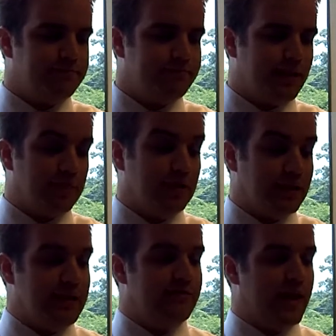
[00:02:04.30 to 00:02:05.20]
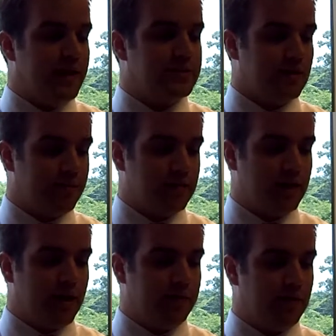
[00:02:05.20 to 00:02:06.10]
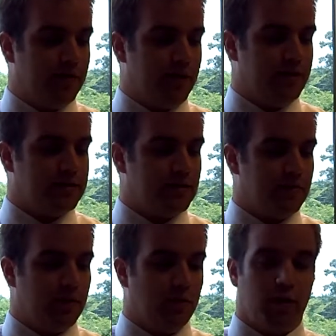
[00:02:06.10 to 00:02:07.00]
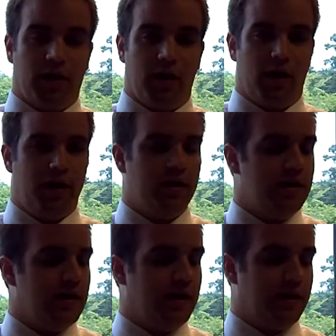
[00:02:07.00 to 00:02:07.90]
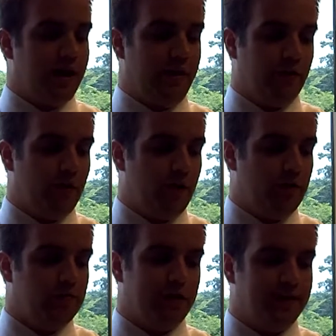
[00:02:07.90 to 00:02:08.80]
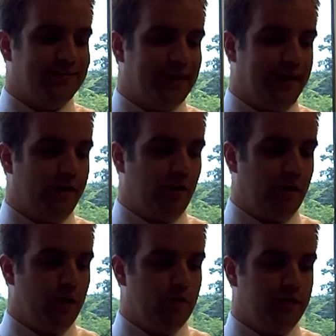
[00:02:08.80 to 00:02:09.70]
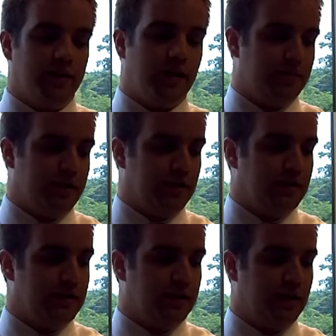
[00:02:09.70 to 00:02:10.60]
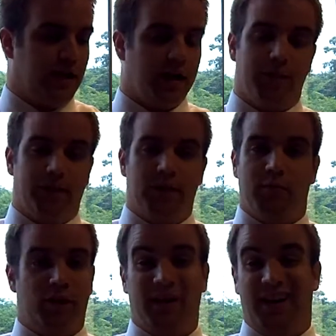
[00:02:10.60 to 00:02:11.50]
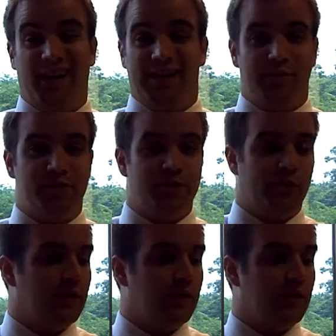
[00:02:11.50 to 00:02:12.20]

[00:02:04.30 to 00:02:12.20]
I believe that is something that OmniPod is going to be working on down the road, but I don't know of it coming to the market anytime soon.